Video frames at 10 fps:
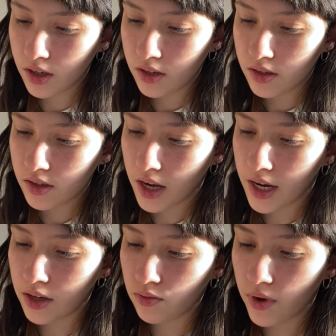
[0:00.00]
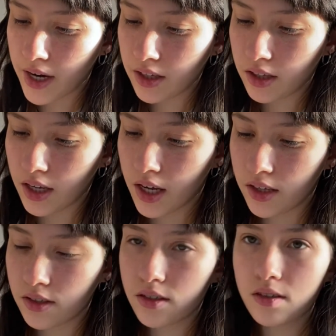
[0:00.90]
sign right at the
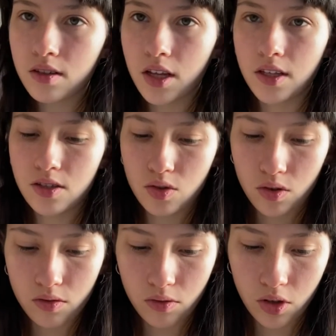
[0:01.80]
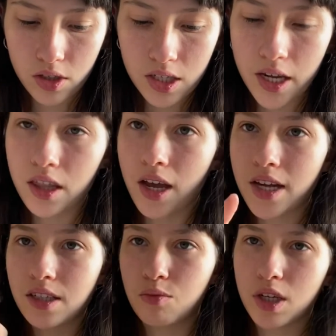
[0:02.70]
end that sort of looks like the
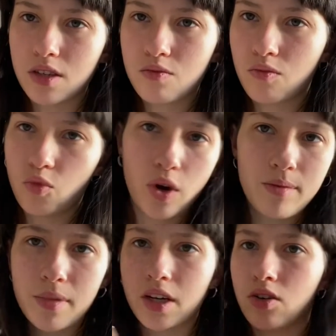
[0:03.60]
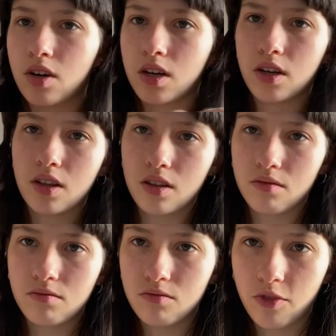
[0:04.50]
accent, but it's way bigger
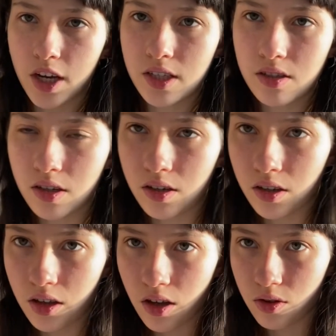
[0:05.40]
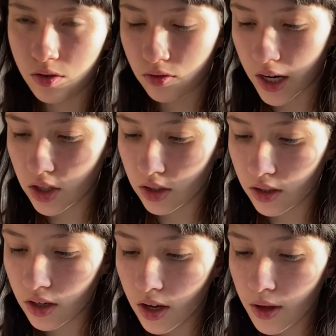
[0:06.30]
and facing in the other direction.